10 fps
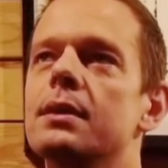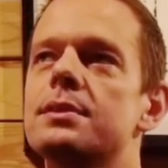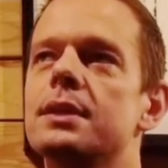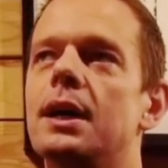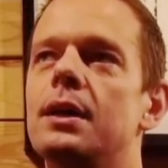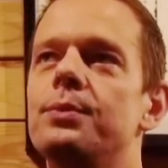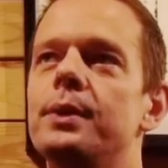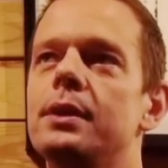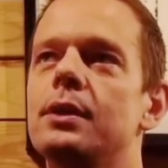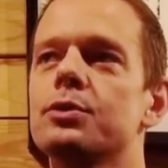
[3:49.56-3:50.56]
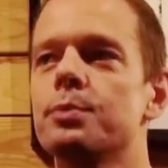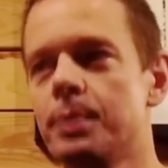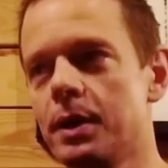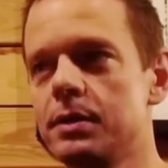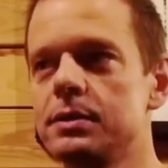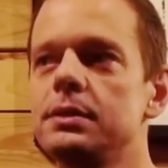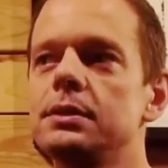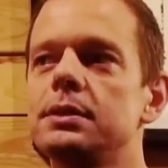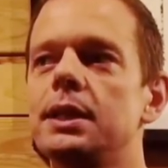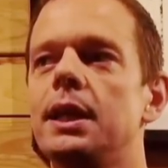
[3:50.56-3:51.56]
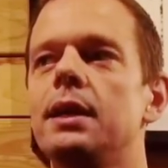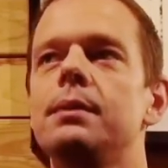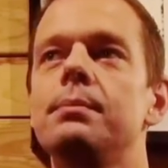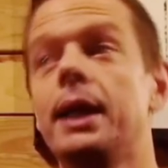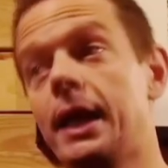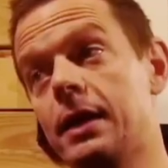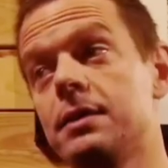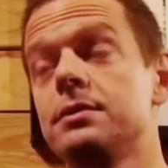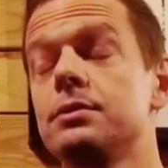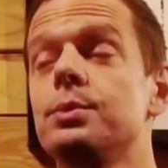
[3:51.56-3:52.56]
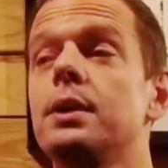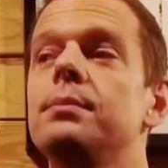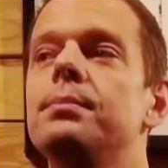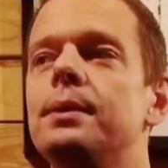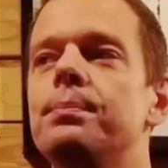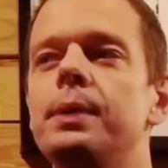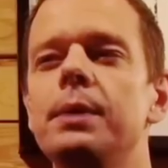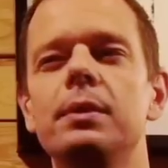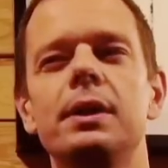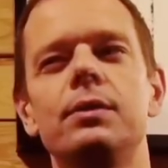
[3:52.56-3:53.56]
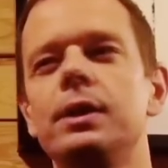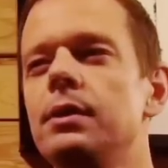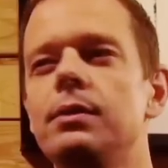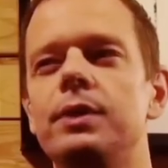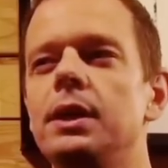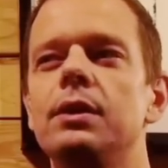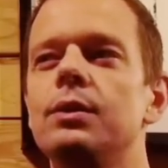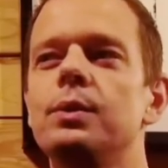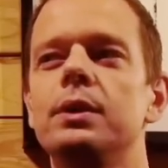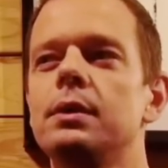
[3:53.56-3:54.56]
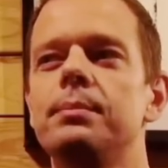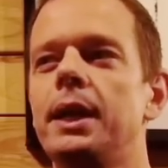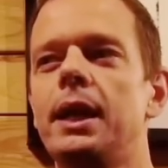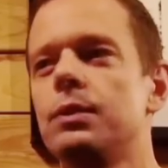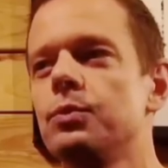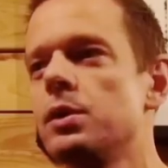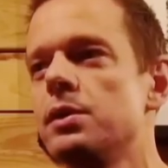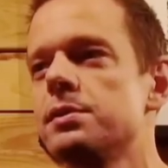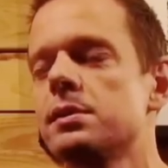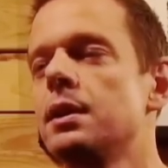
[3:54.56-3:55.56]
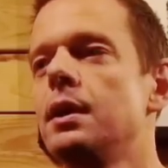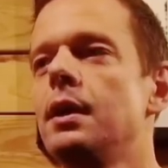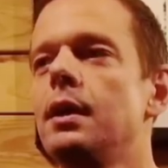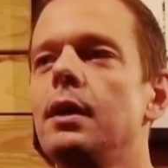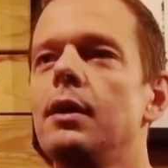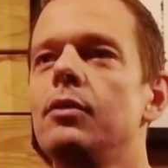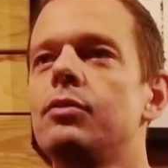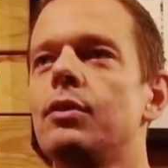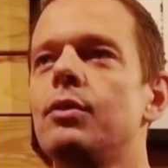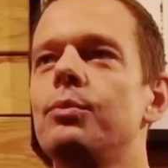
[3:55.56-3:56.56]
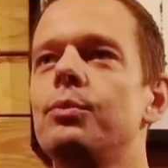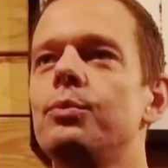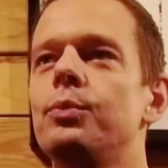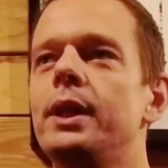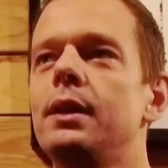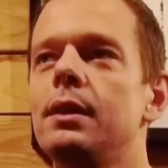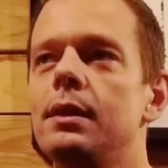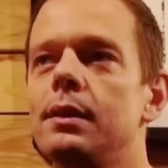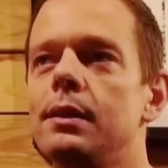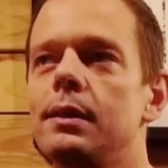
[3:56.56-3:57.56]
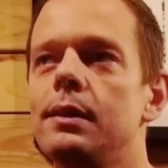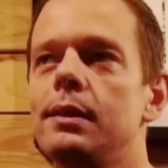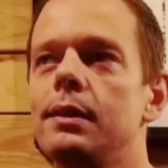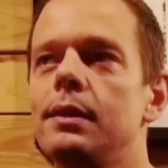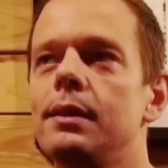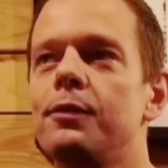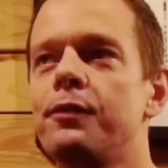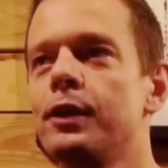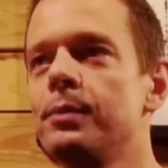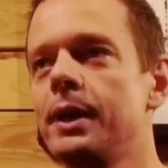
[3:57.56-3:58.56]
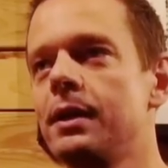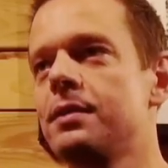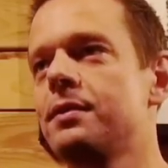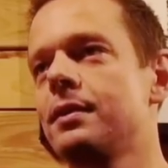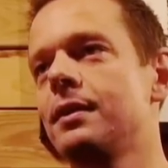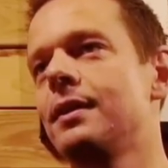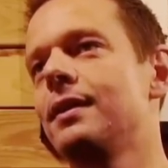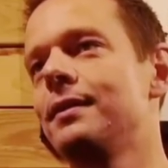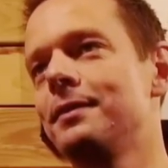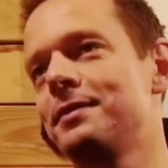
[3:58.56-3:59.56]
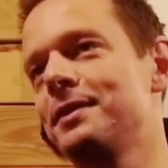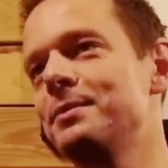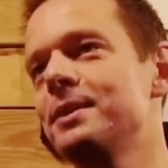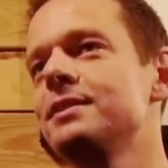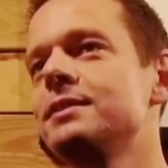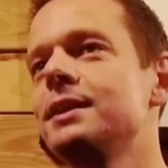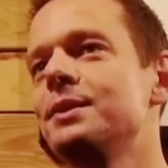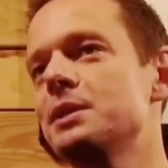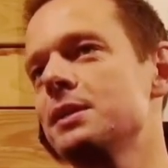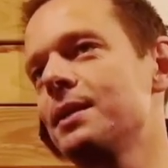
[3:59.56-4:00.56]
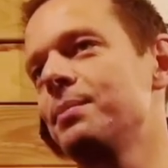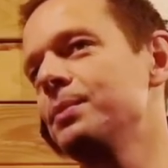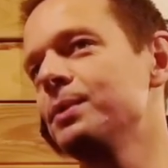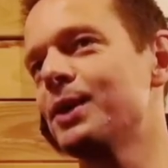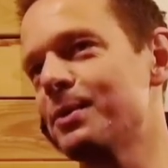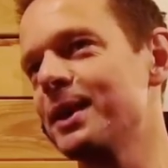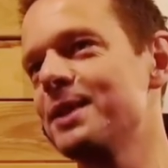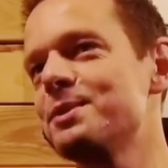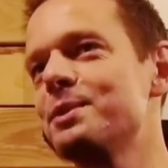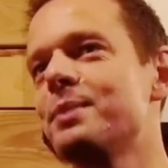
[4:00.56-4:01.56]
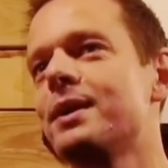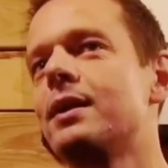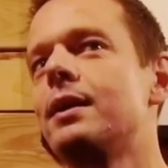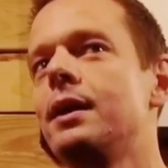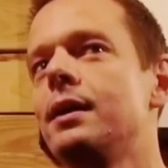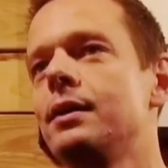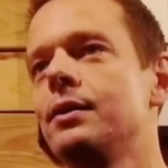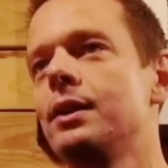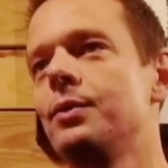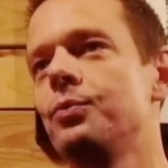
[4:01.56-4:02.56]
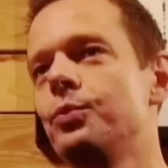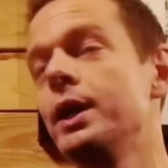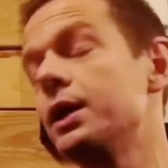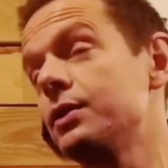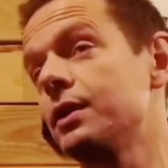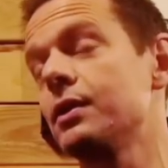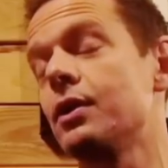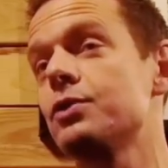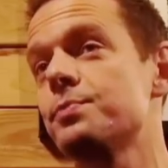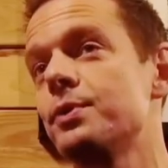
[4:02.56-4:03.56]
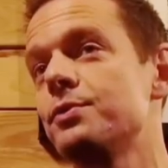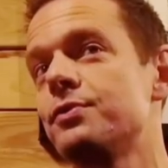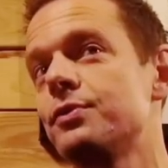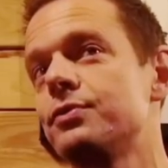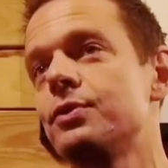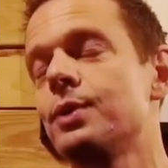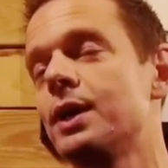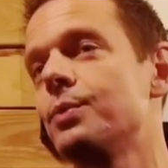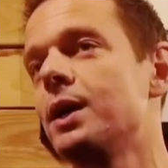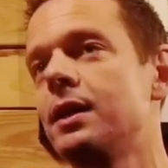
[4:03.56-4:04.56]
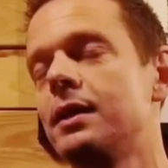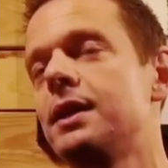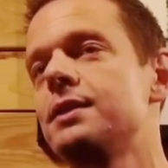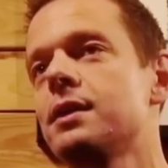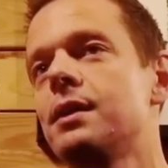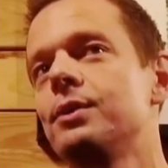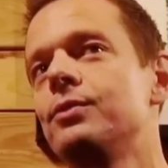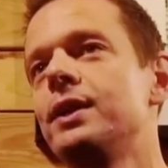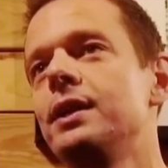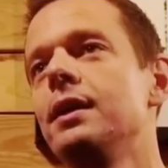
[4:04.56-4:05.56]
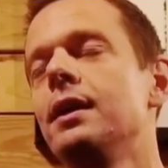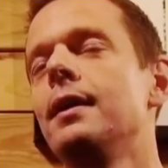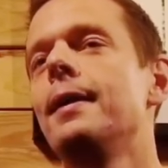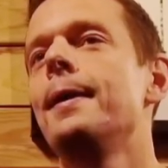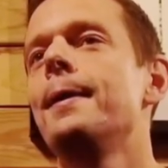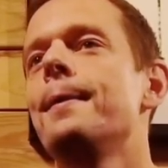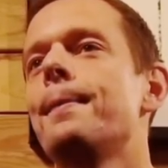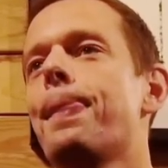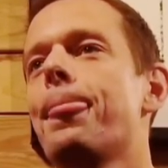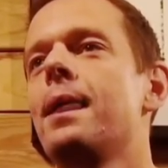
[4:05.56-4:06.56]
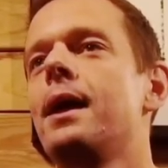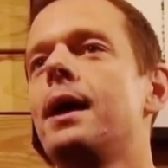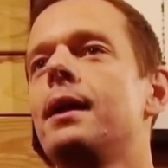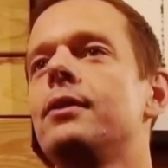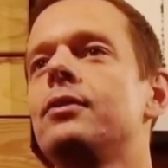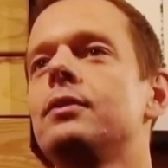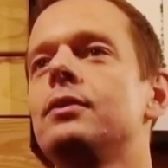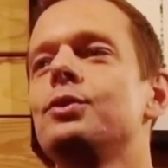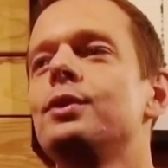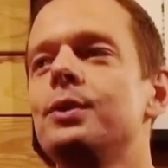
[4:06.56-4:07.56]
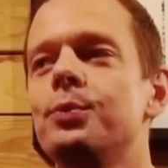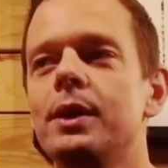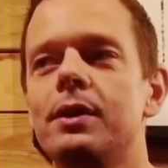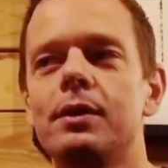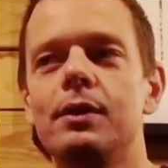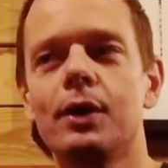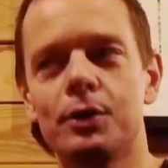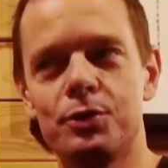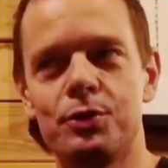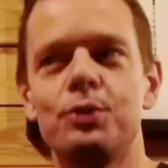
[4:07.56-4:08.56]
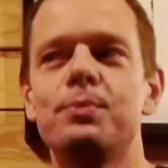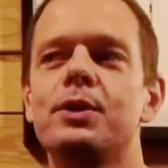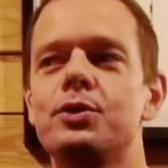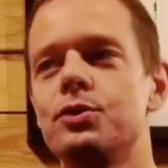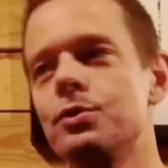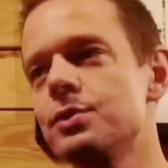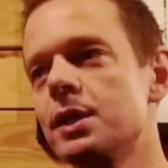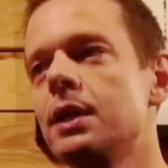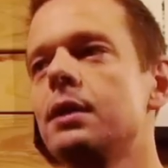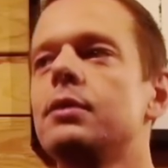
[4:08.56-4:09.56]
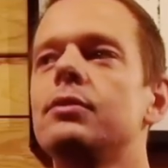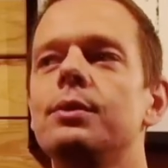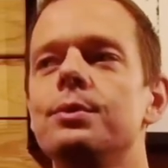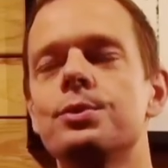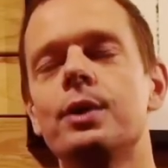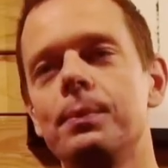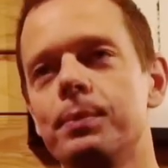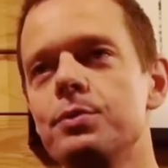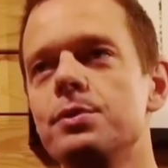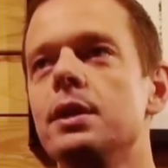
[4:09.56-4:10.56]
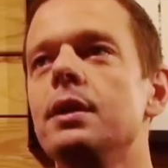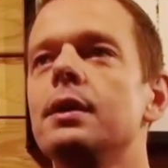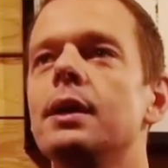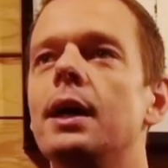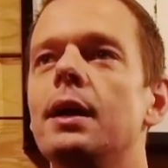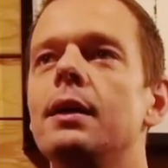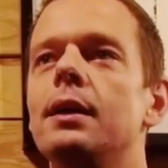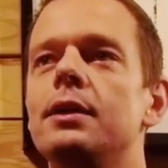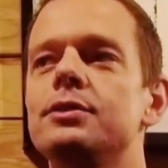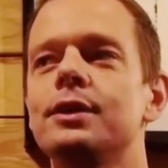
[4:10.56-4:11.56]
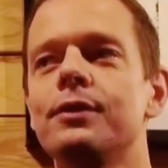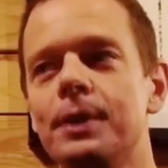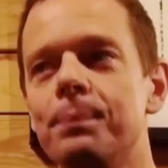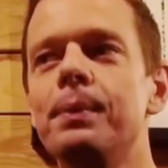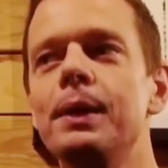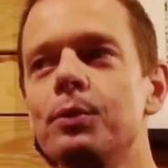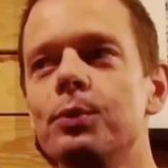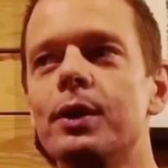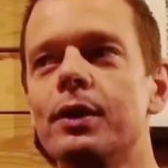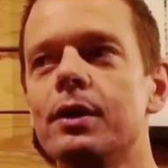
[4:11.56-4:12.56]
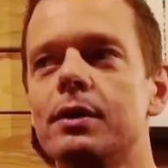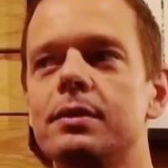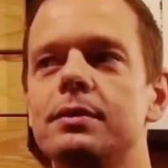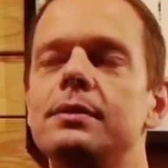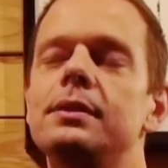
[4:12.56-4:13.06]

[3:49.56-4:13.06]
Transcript: started with Cosmopolitans and Manhattans as well. But people didn't even really know what a Manhattan was. So when the film hit the cinemas, it was like people coming into the bar, and we had done Cosmos for quite a while at that time already, and doing it with not too much juice in it, so it was quite boozy and stuff that people were not